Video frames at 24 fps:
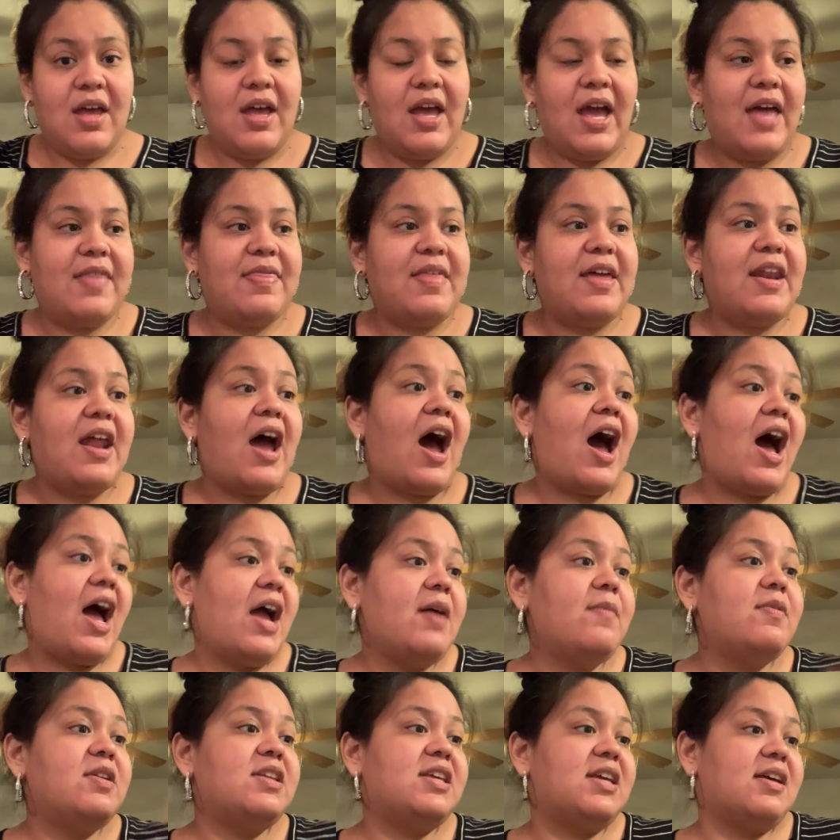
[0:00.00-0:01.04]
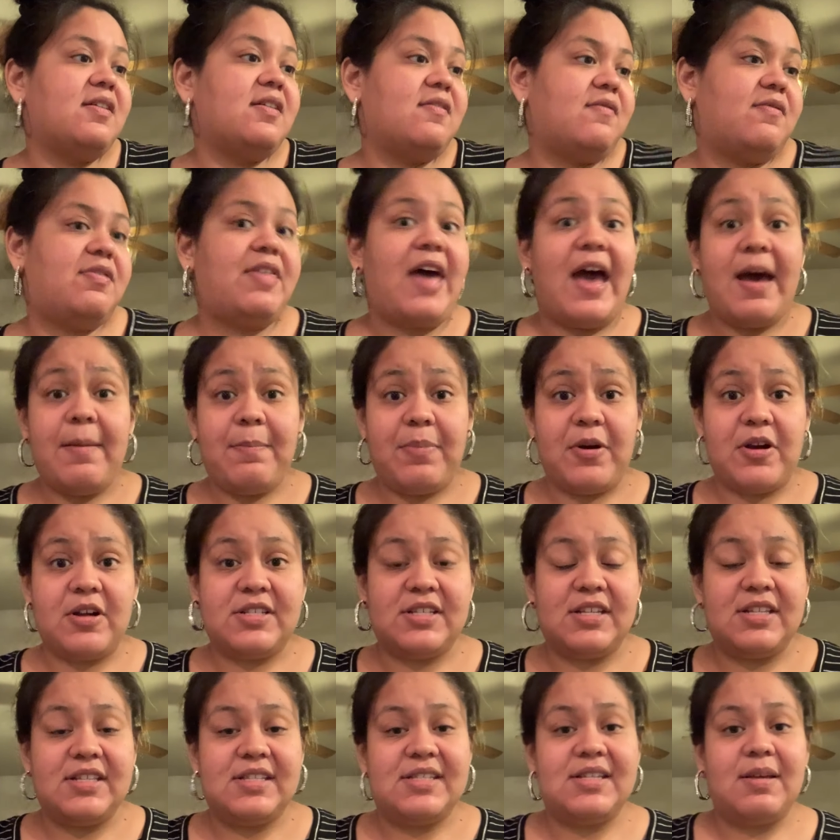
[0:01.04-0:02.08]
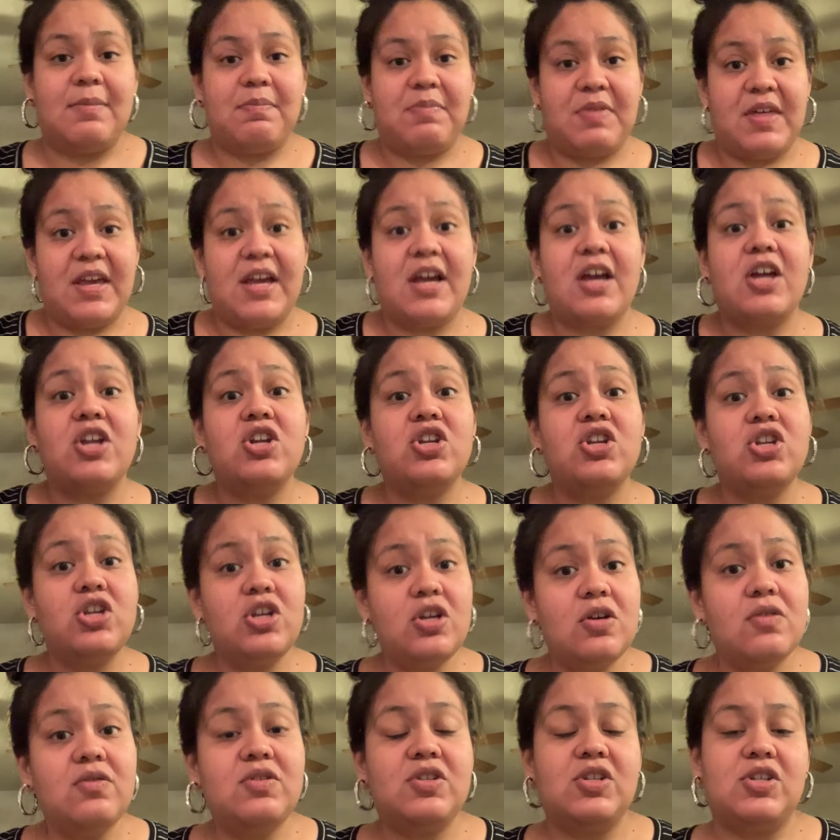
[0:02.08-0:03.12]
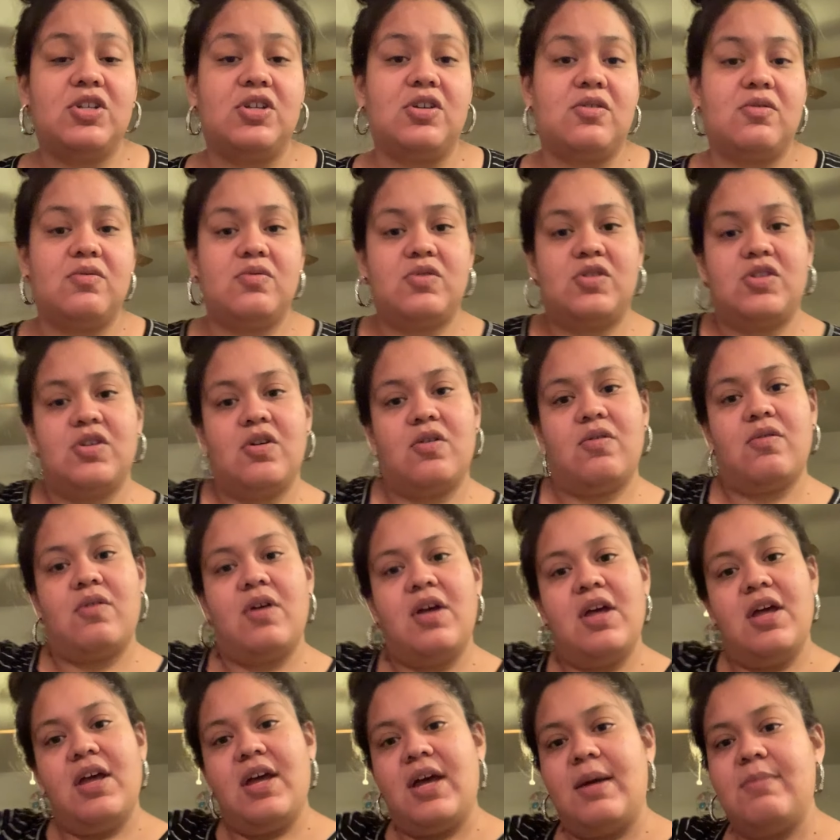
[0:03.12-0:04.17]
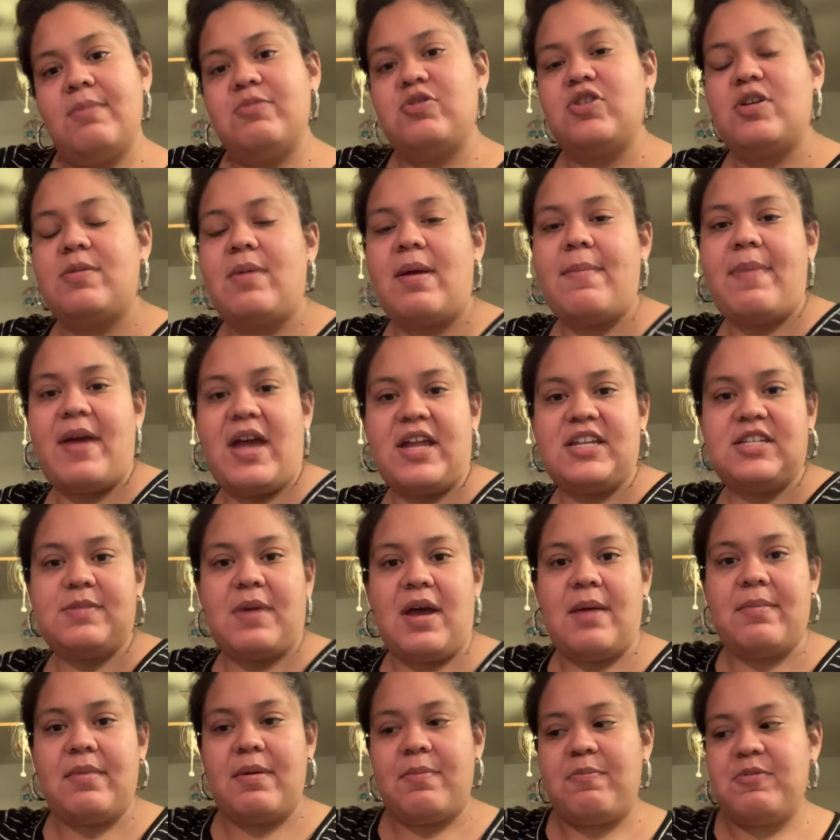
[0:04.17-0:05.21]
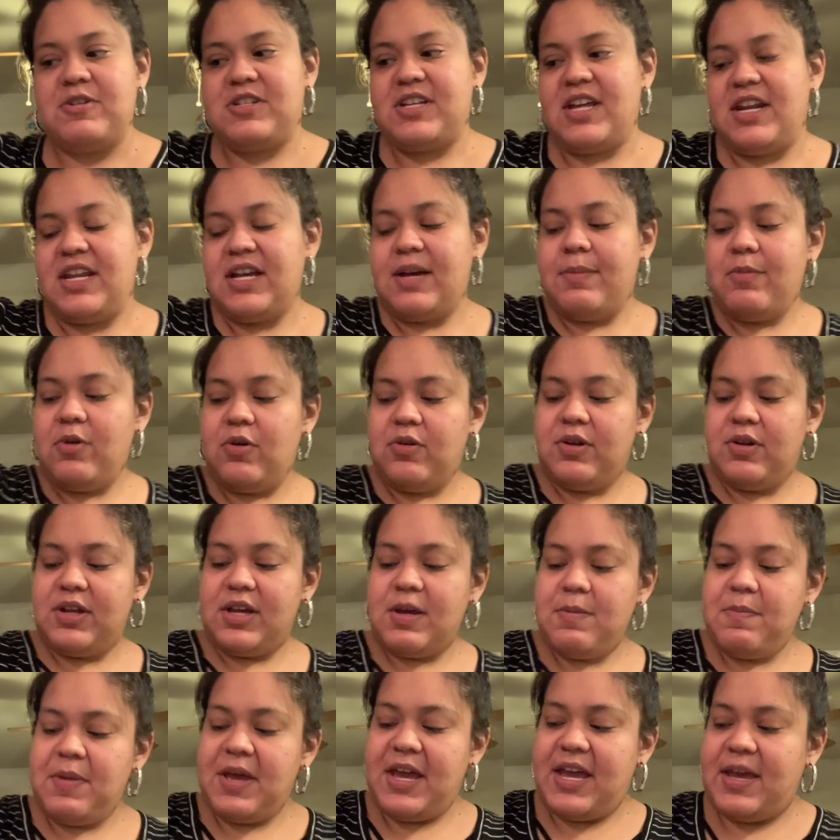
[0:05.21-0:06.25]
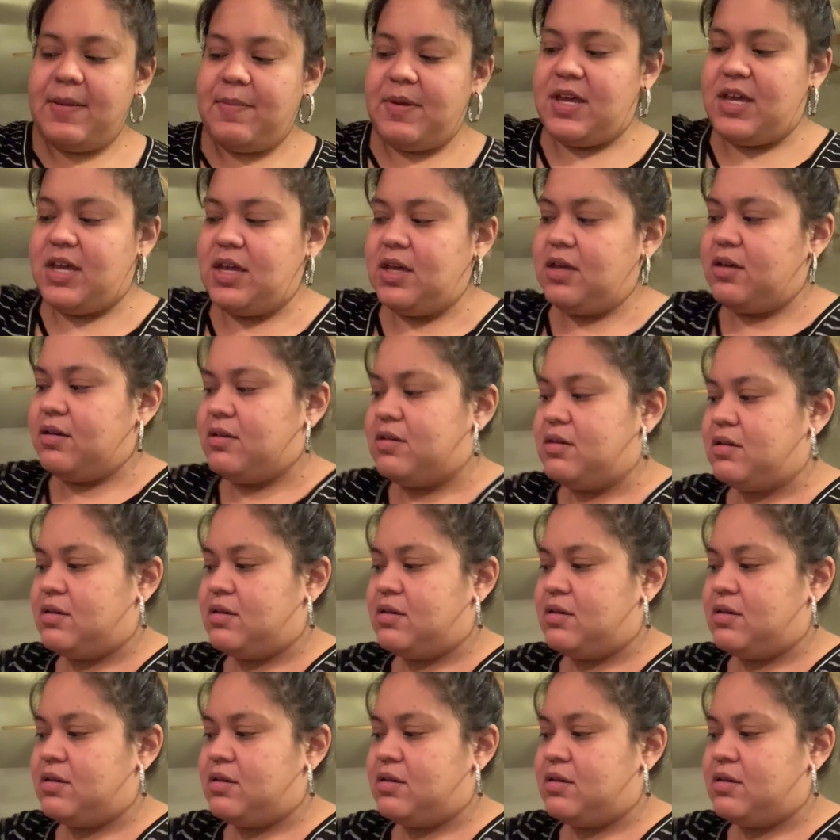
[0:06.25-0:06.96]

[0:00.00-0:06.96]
And then I would give that person something new to do. So I'm doing my pantomime, I'm pretending I'm holding a baby.